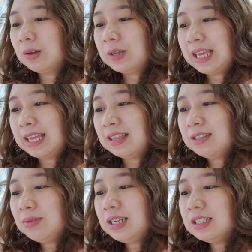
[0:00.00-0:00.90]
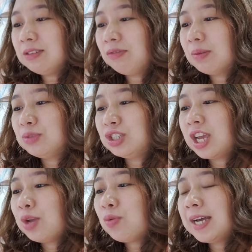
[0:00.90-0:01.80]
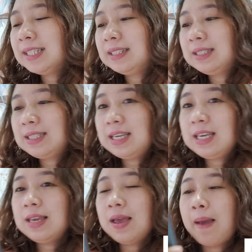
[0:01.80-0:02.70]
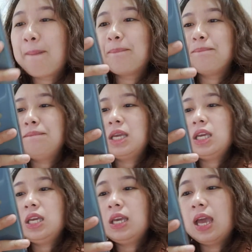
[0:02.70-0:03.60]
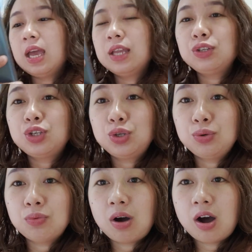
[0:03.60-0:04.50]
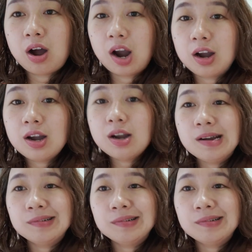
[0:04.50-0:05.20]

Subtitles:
Okay, this one is from JYCBNQR.